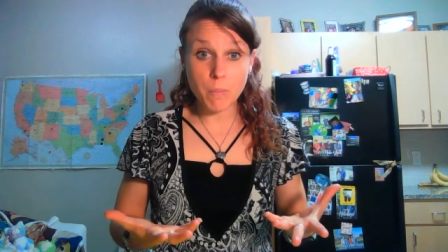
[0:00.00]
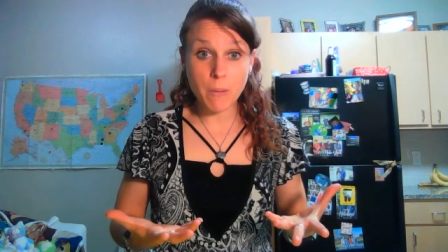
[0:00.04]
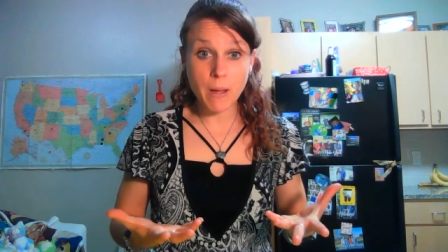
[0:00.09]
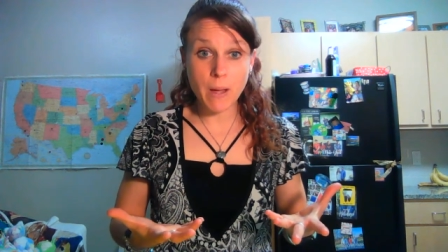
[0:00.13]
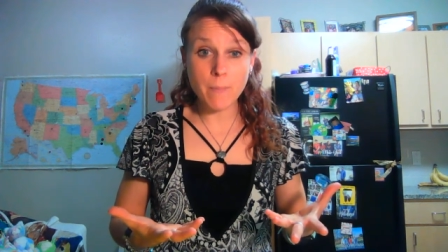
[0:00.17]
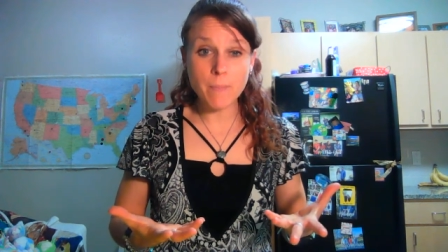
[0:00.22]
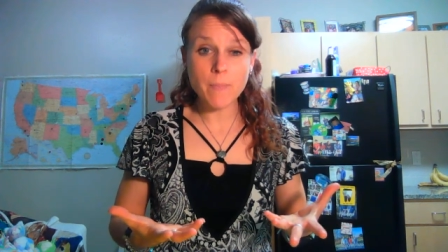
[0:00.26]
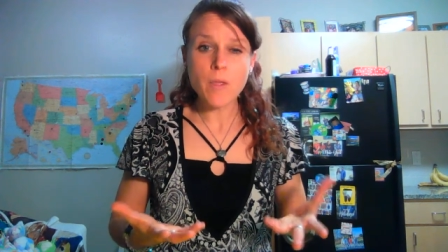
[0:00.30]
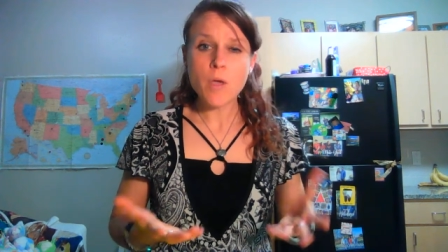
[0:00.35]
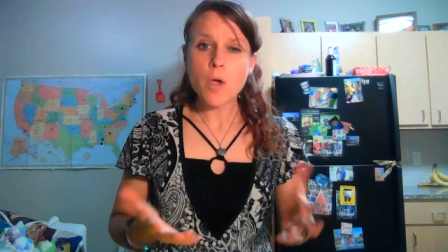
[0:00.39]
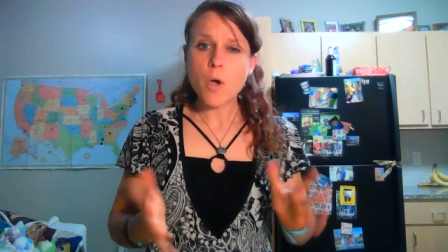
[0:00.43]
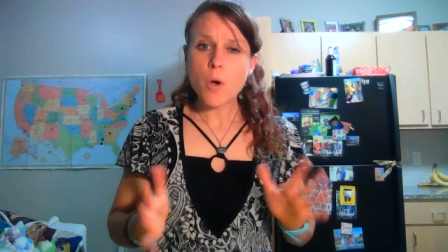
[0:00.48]

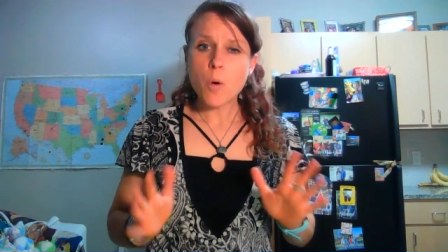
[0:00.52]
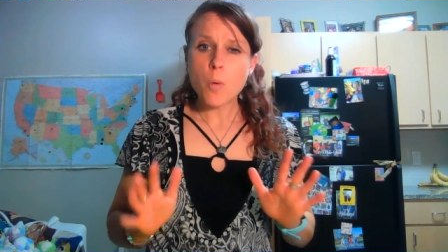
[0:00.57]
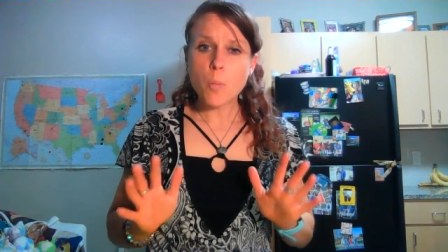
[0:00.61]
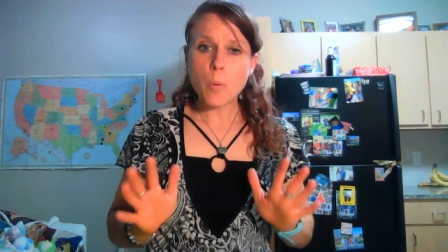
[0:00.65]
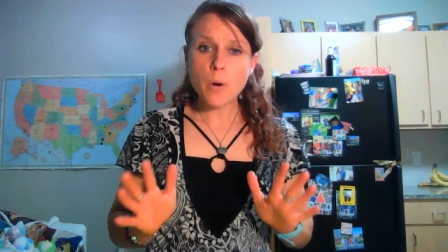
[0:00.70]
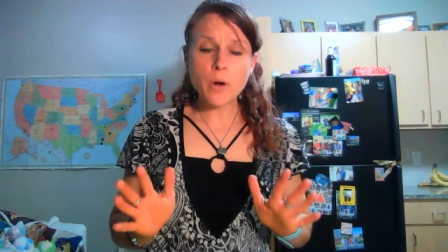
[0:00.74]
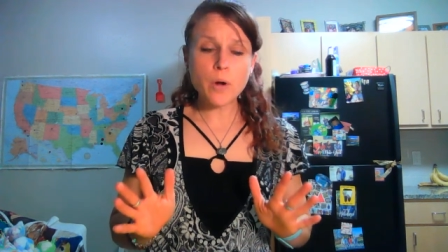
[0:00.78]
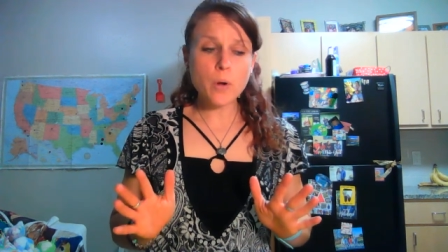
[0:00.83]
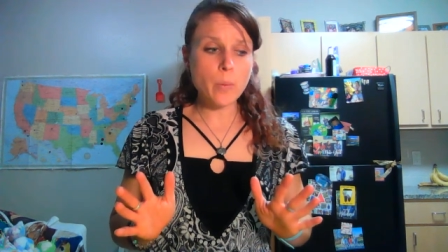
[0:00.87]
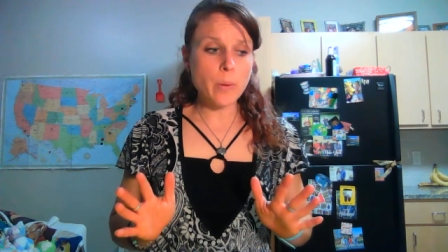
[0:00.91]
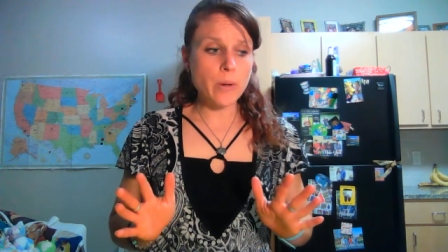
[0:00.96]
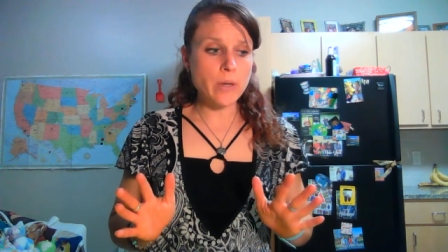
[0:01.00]
But
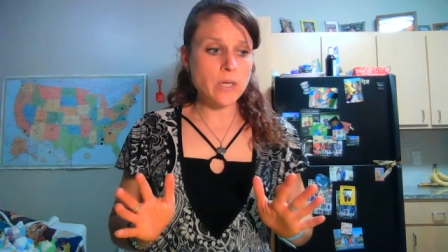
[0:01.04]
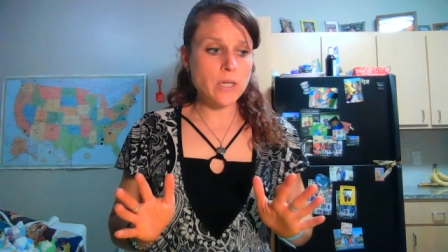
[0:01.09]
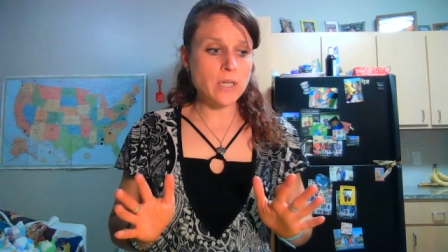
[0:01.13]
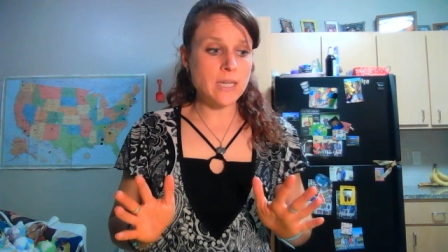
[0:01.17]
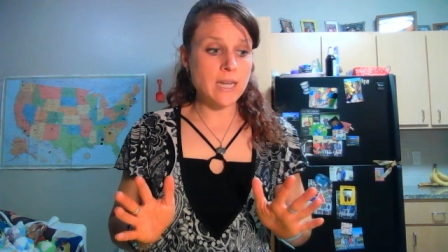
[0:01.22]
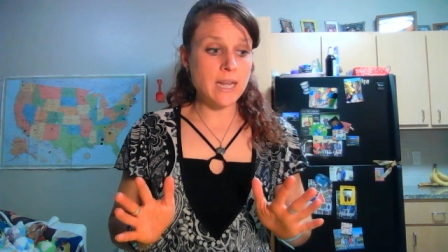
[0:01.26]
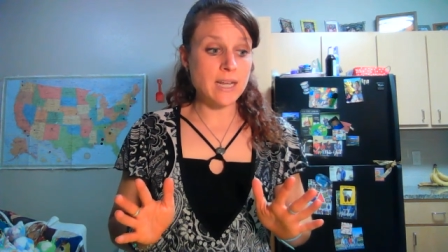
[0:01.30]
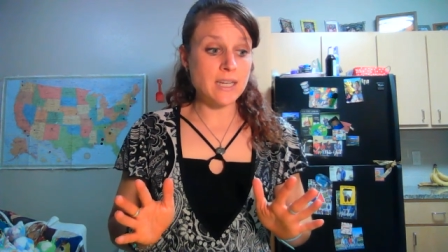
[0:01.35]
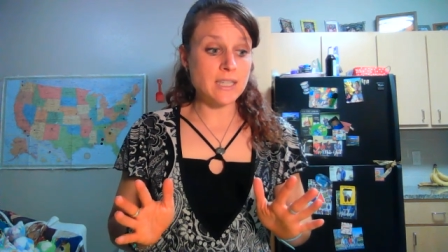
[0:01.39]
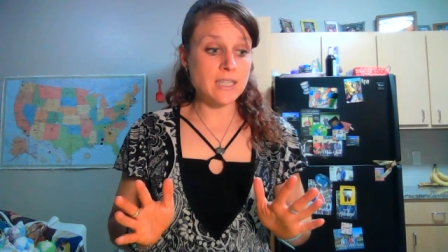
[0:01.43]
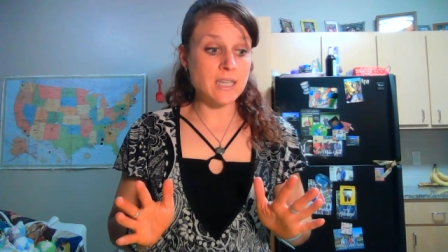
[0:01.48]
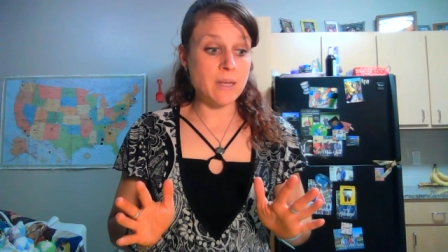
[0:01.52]
we're going to
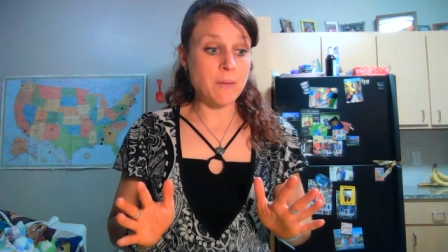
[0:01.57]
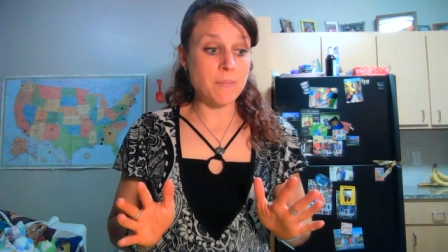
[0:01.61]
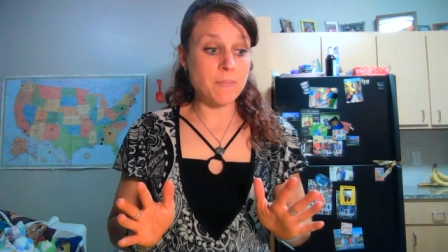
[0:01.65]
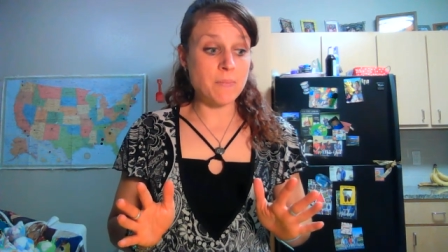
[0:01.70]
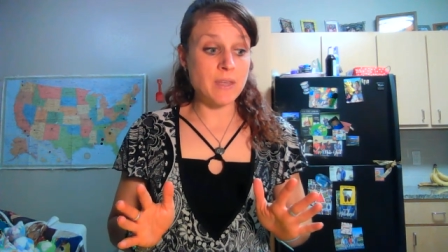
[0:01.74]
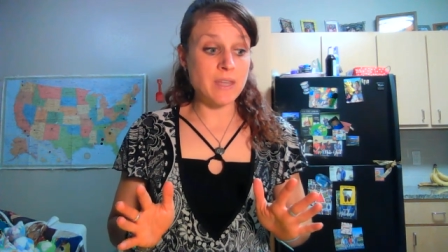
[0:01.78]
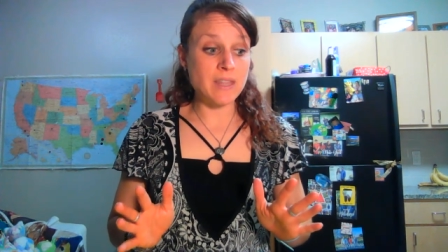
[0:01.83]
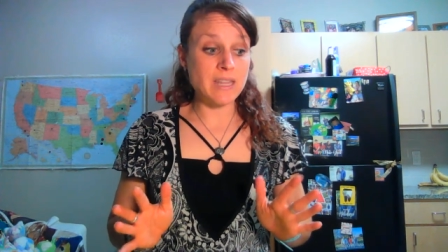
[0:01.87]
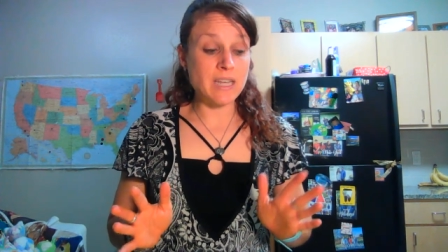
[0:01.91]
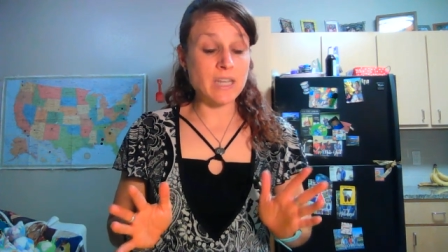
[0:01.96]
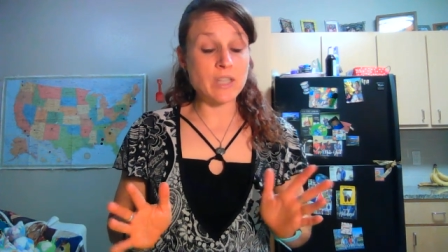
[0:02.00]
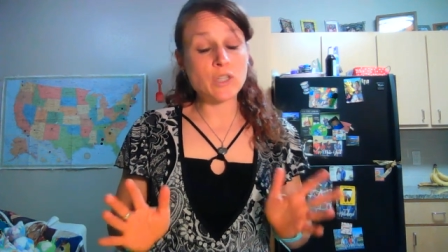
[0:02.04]
take
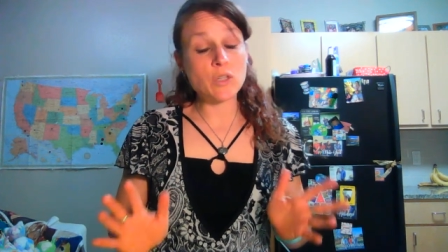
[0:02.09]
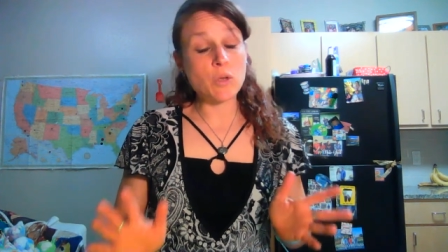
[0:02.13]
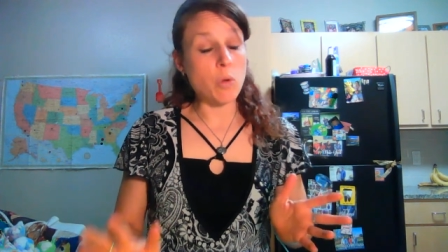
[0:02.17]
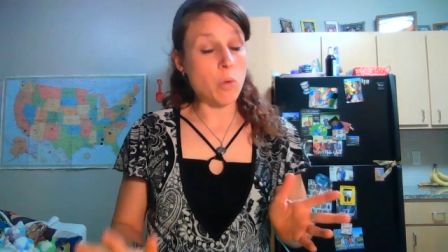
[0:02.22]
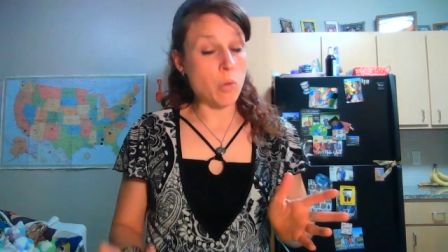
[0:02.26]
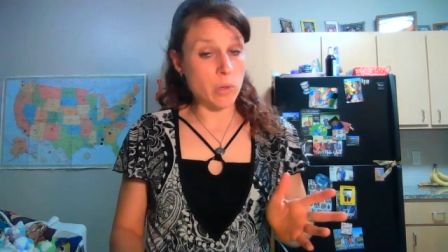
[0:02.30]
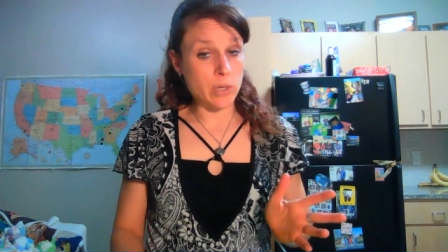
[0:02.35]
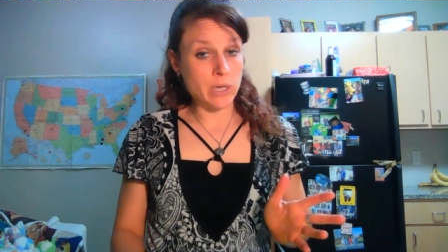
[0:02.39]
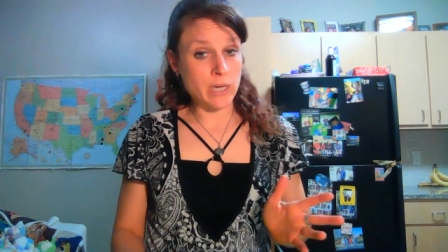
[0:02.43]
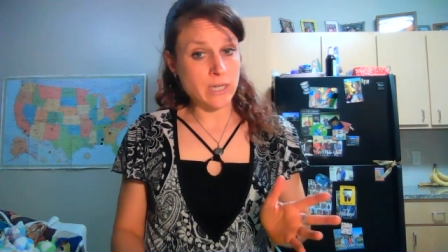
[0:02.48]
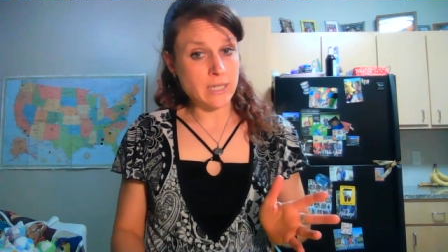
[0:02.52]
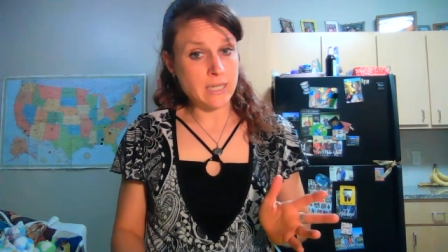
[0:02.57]
something that's
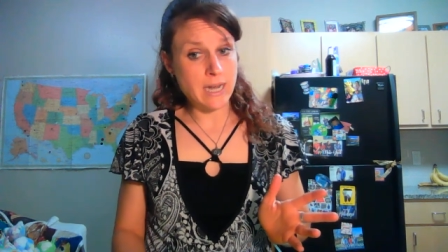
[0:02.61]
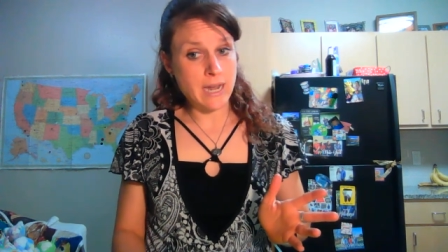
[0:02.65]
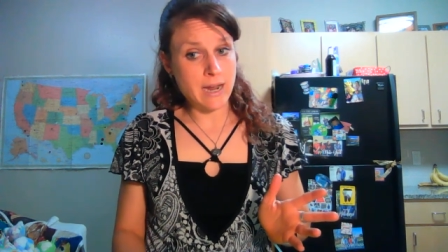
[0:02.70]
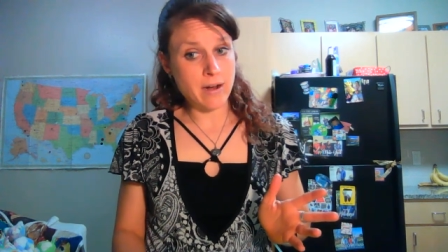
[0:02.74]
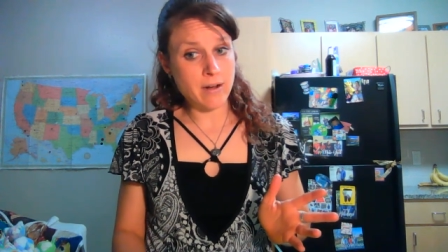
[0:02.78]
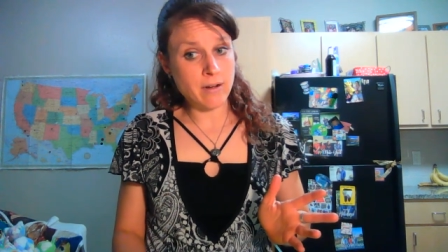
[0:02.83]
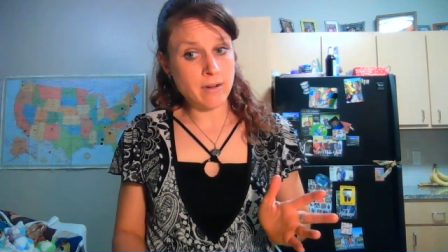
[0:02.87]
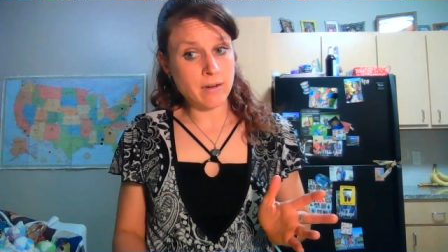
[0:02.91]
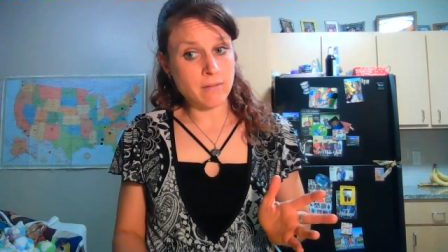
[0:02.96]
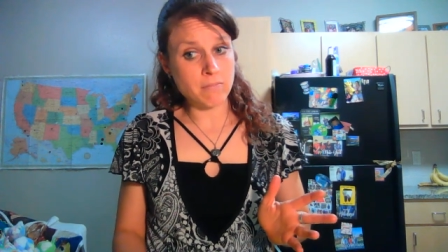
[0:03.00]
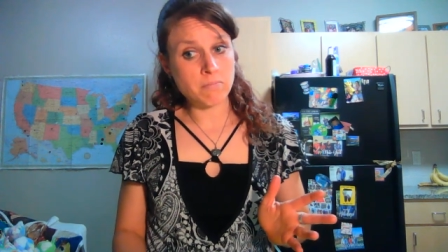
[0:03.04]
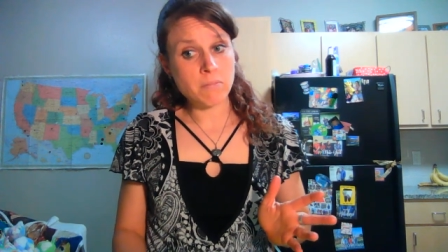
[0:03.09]
old and
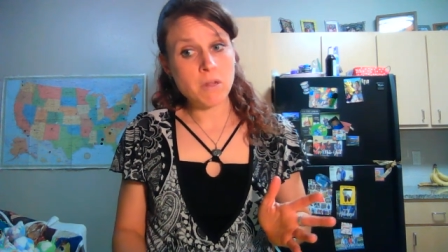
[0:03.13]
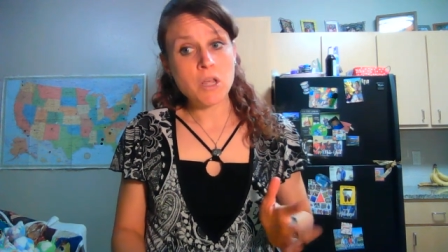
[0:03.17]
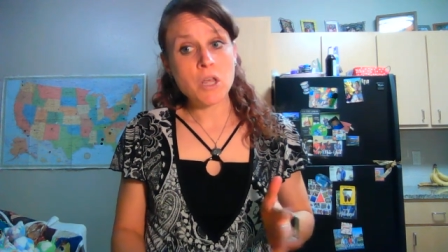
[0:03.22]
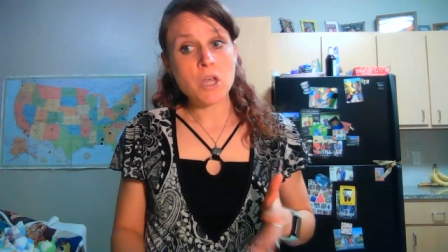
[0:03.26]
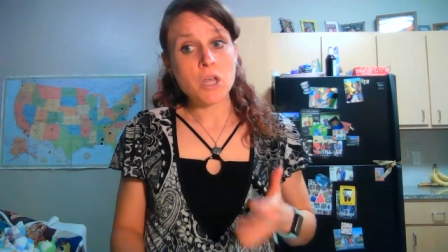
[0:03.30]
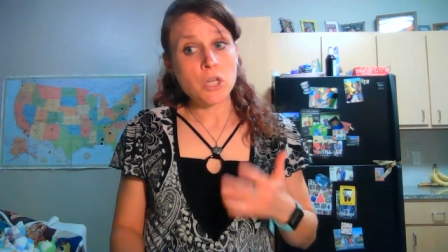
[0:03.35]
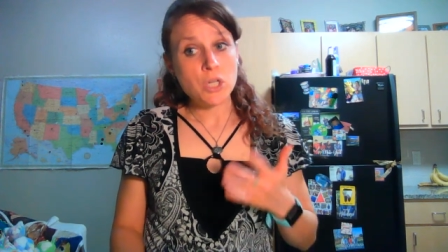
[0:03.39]
tired and